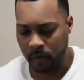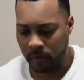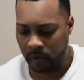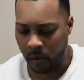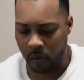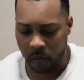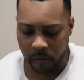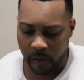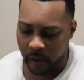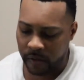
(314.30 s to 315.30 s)
So
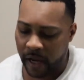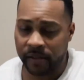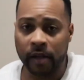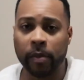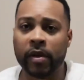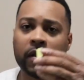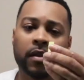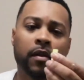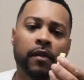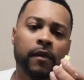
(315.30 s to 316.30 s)
there's actually a piece
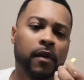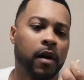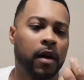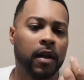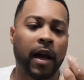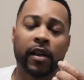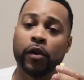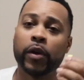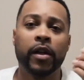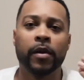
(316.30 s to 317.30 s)
of like
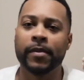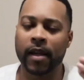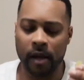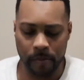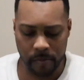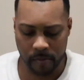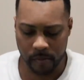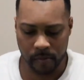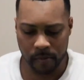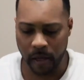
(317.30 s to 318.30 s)
3M tape
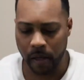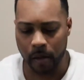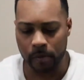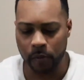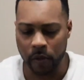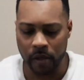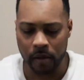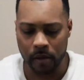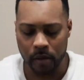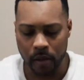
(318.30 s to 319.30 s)
that comes with it.